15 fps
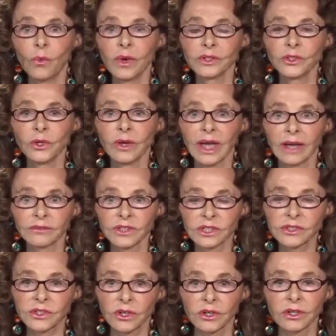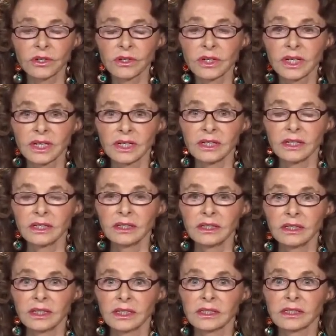What you have just heard
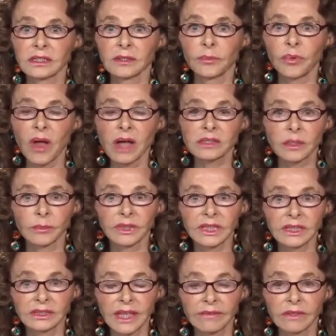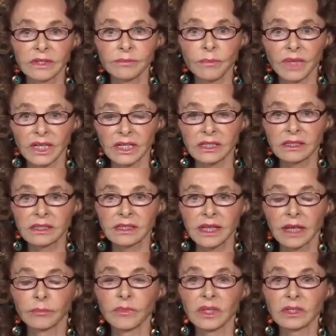is an approximately 11 minute
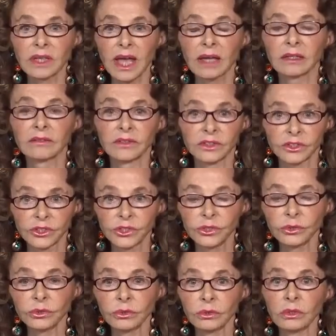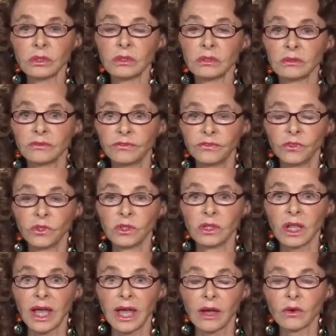segment out of a two
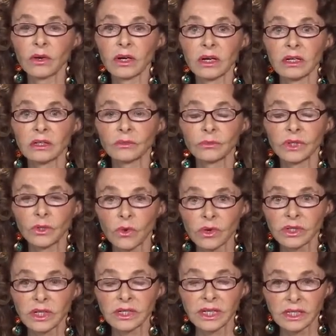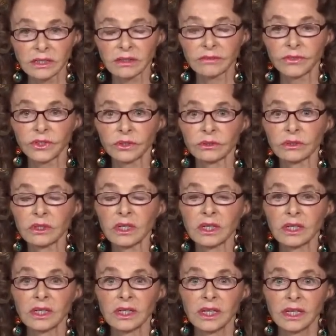full hour recorded interview
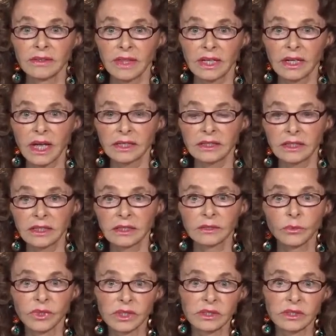that I did